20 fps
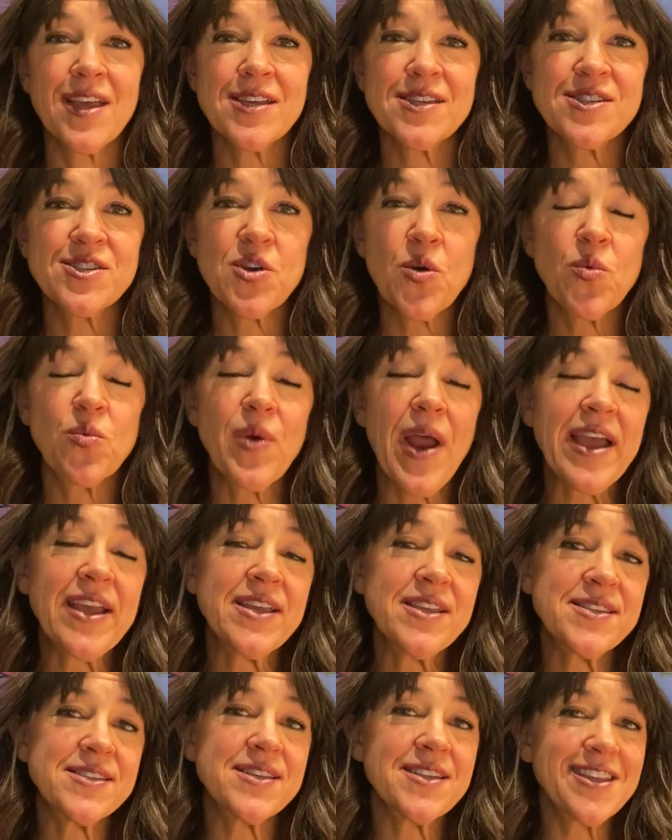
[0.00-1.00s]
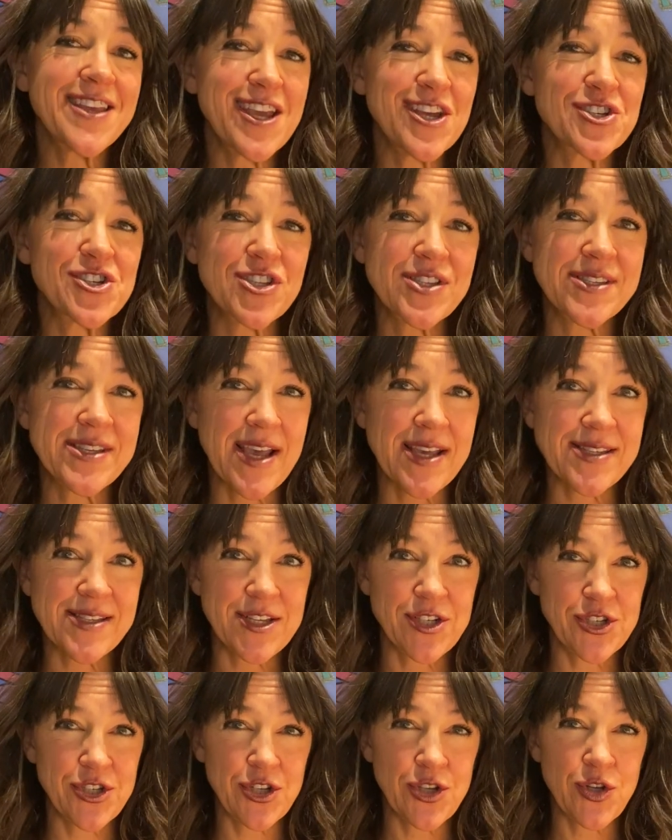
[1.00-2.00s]
So Reconciliation
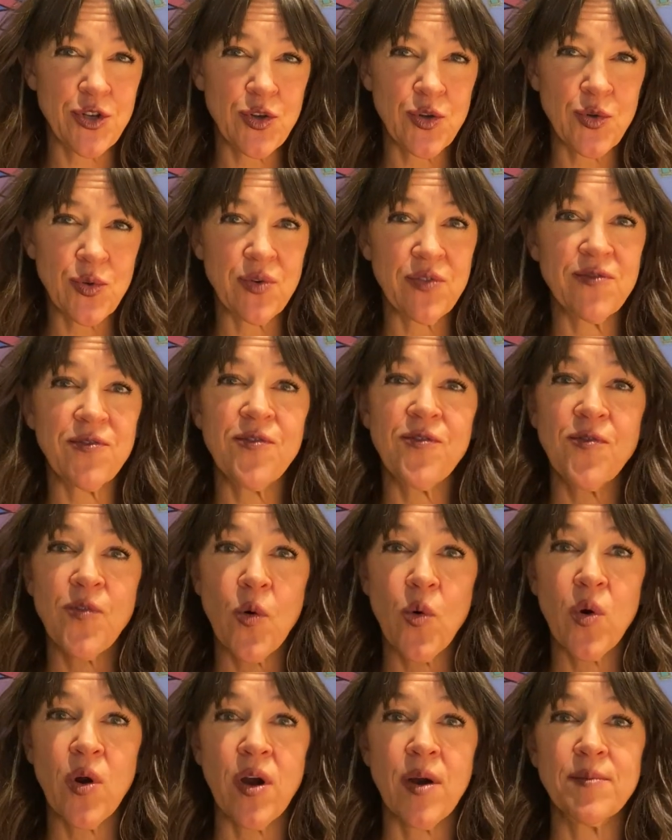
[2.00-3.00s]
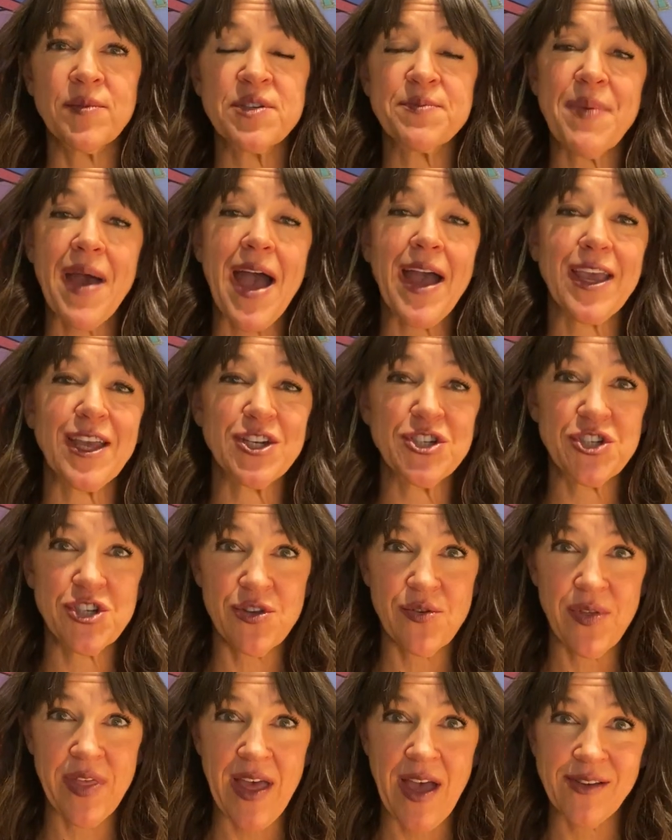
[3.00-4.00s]
Saskatoon formed back in
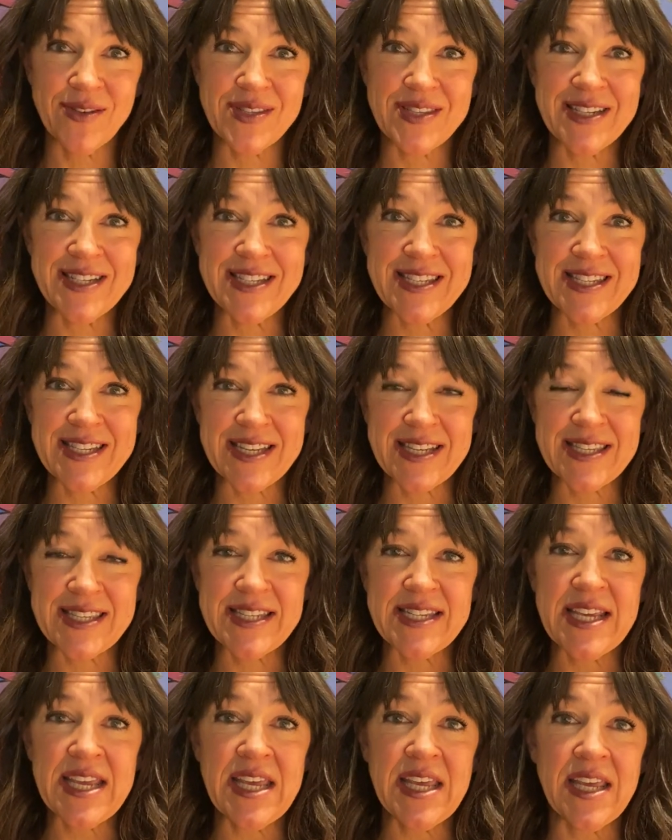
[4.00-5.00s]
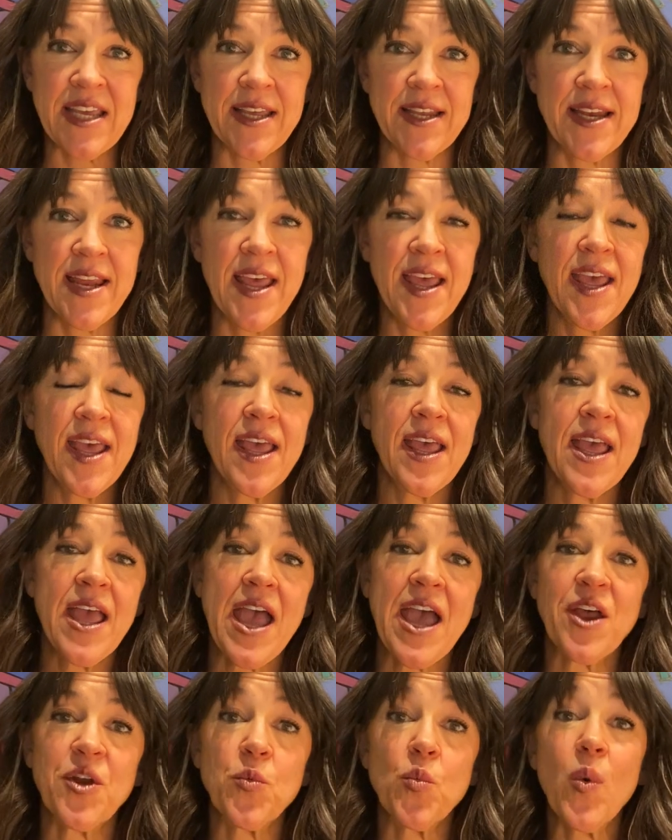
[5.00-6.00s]
2016,
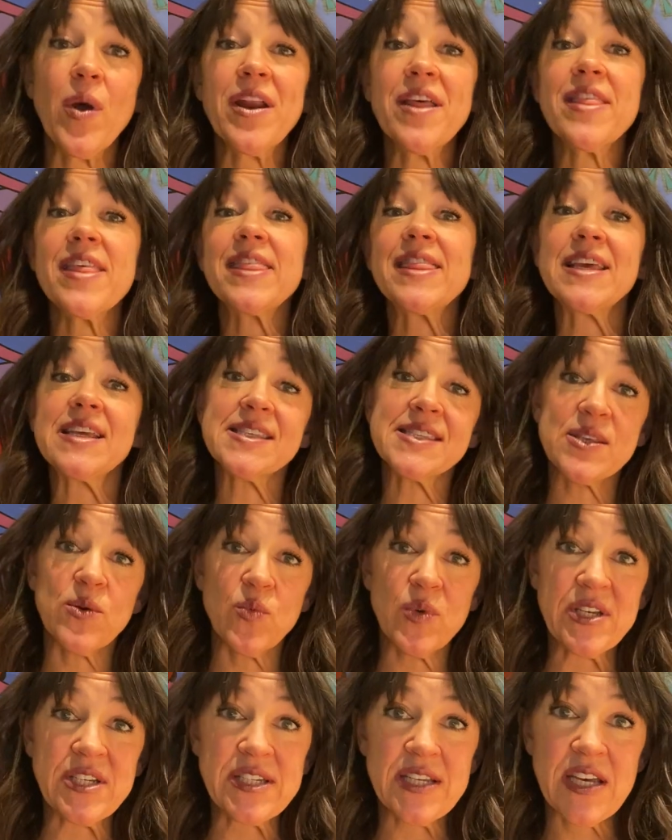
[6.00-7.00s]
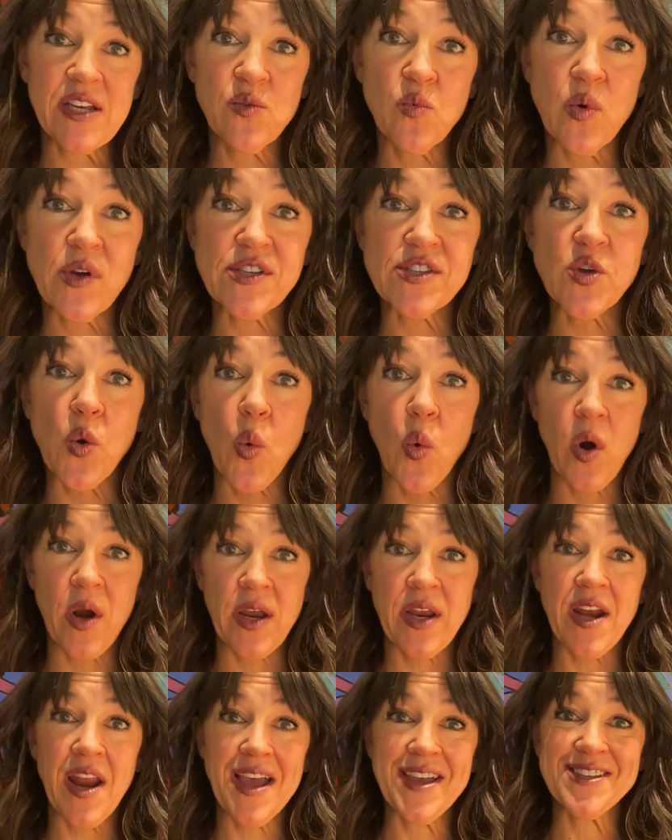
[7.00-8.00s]
and one of the things that we did was
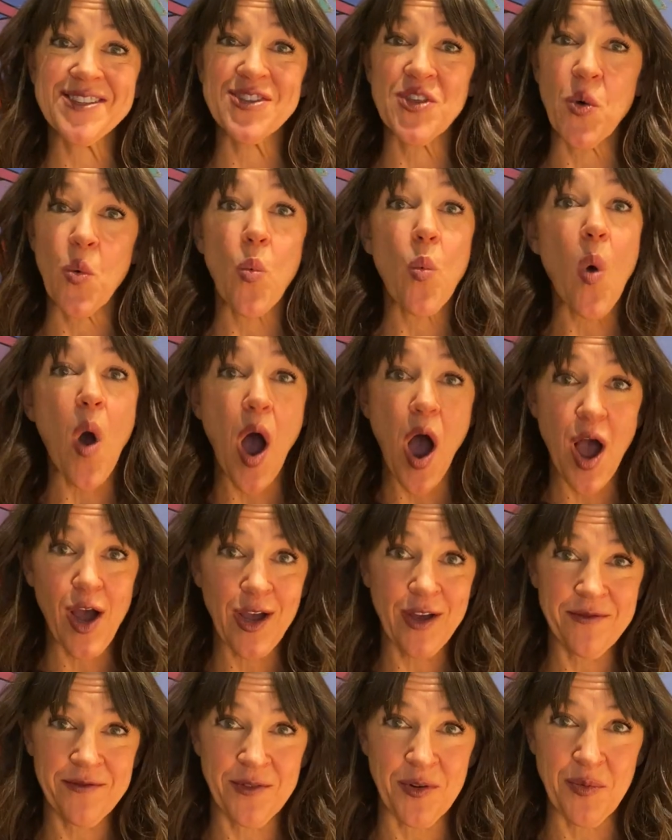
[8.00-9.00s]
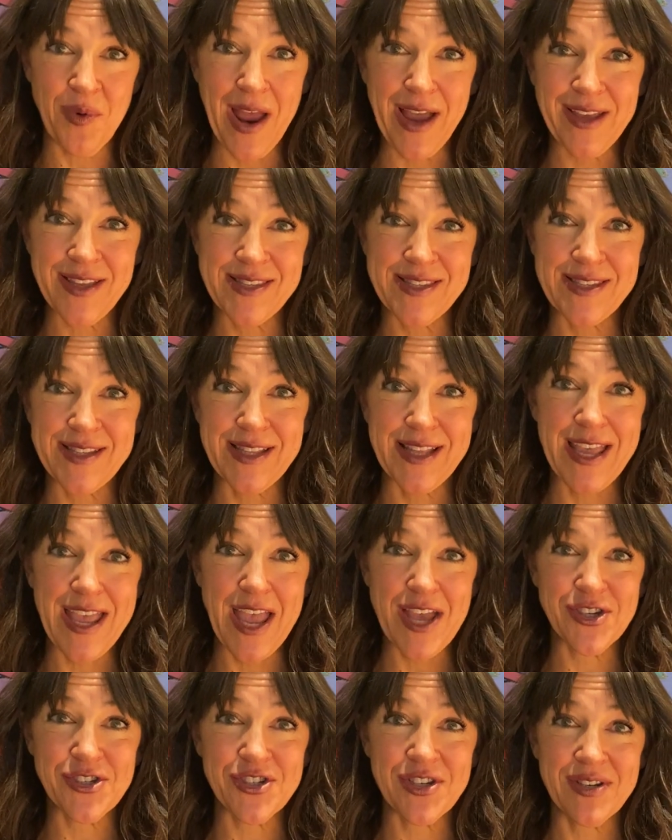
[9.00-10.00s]
organize the Walk for
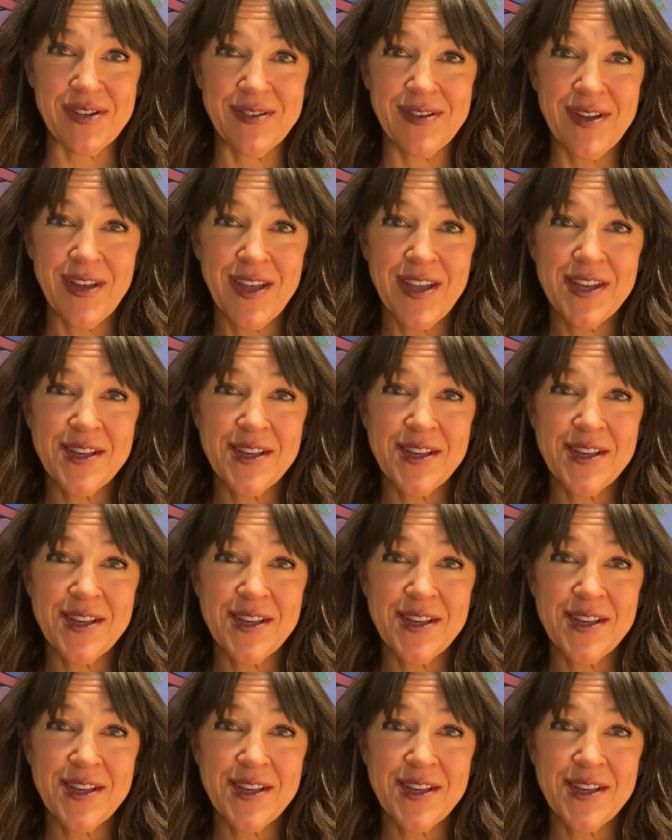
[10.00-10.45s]
Reconciliation.